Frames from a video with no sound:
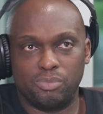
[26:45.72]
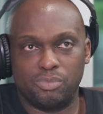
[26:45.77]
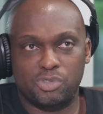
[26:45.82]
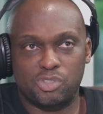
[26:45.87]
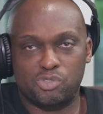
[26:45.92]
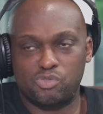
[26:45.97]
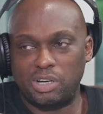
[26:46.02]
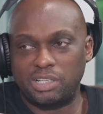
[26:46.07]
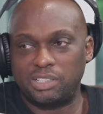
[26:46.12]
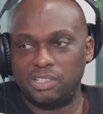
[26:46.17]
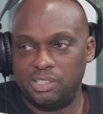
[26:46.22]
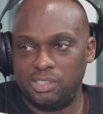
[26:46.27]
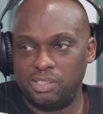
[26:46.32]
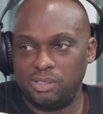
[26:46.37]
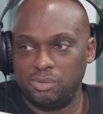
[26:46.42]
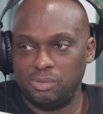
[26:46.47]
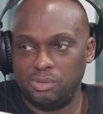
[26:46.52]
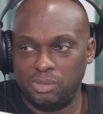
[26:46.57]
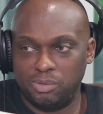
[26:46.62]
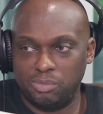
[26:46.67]

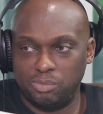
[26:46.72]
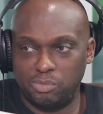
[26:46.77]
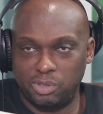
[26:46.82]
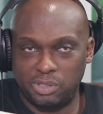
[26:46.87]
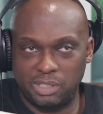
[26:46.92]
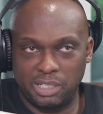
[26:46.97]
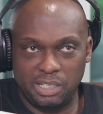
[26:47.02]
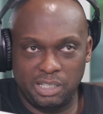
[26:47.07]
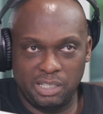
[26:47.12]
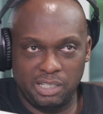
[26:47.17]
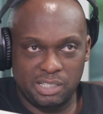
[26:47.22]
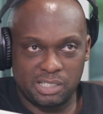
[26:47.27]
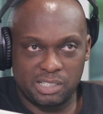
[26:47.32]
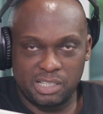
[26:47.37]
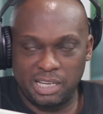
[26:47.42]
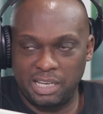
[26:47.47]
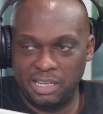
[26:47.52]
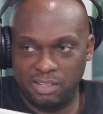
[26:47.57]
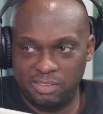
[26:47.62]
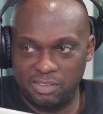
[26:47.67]
strategy more than it is
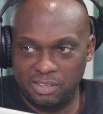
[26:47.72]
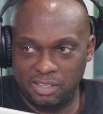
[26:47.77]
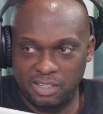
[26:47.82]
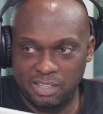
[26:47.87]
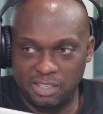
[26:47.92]
anything